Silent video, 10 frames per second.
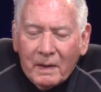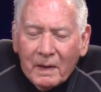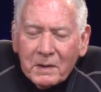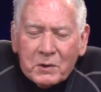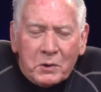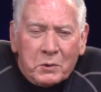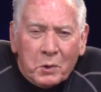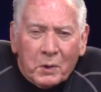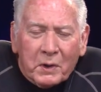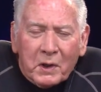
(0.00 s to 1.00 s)
I just
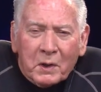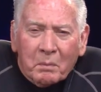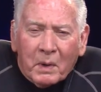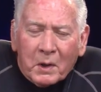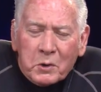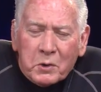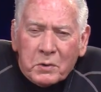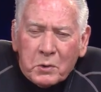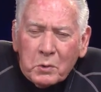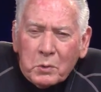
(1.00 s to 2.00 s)
turned in, my
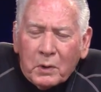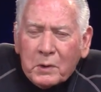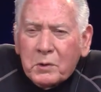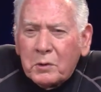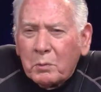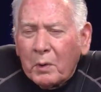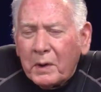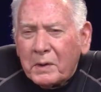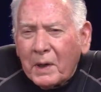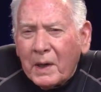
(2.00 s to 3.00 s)
shoelaces were
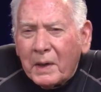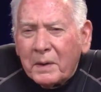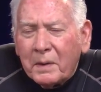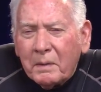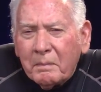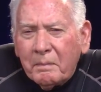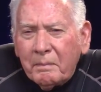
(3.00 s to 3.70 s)
untied,